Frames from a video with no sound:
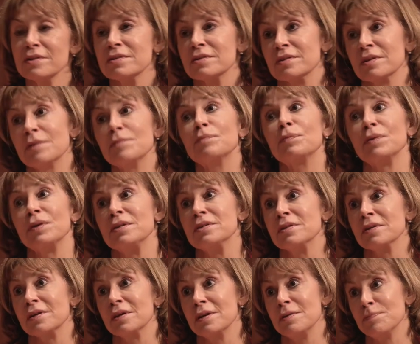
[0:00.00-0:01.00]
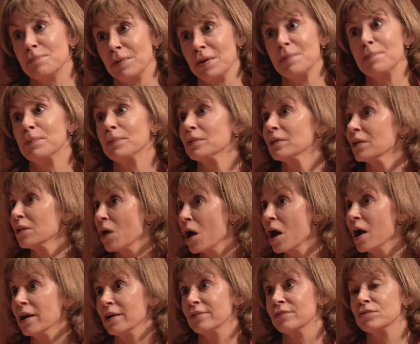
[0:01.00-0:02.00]
simply to keep people
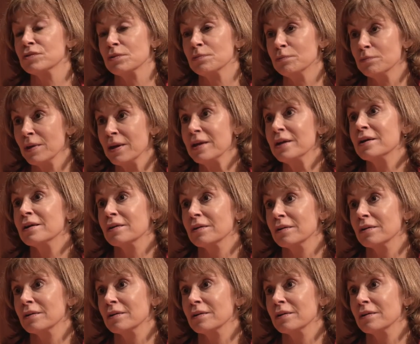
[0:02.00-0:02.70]
alive, to make